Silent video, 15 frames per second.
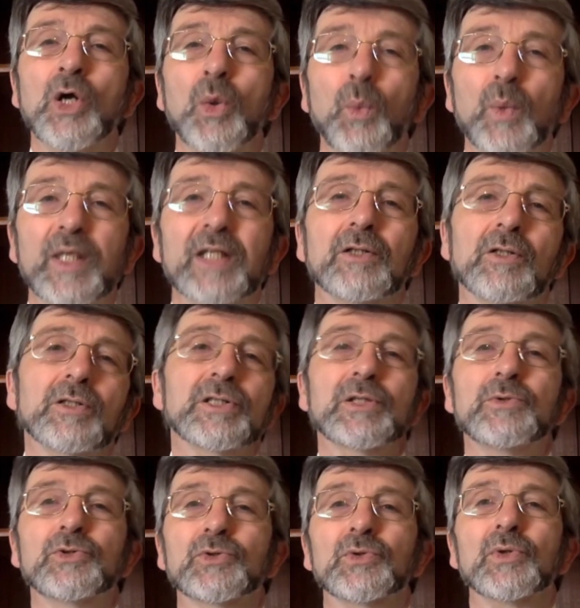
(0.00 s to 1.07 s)
we can also
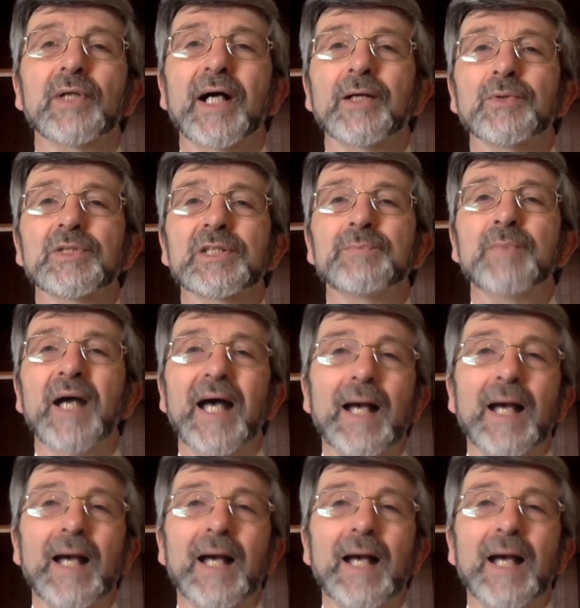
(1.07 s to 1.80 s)
draw out some